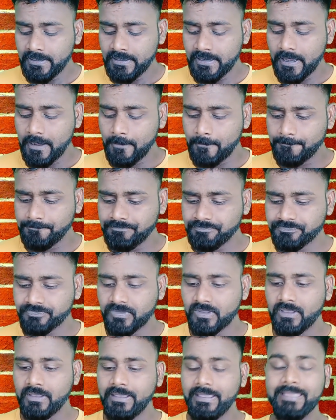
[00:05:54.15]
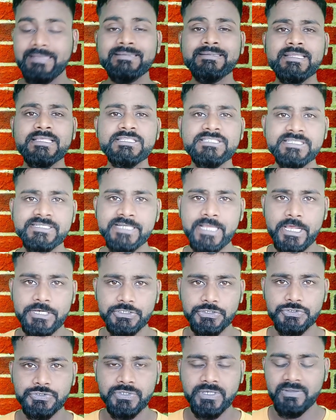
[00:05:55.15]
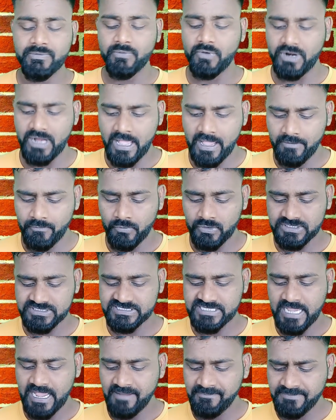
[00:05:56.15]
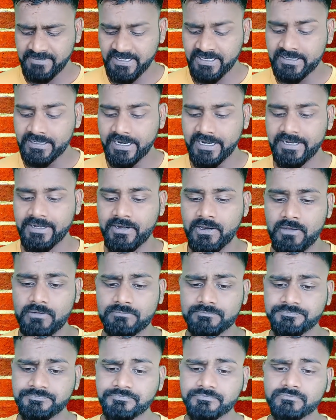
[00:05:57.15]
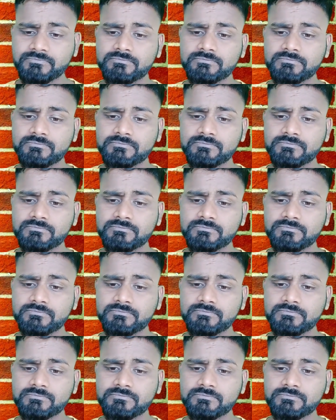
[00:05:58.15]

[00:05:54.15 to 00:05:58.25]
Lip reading: Now, in this scenario today, what is happening right now,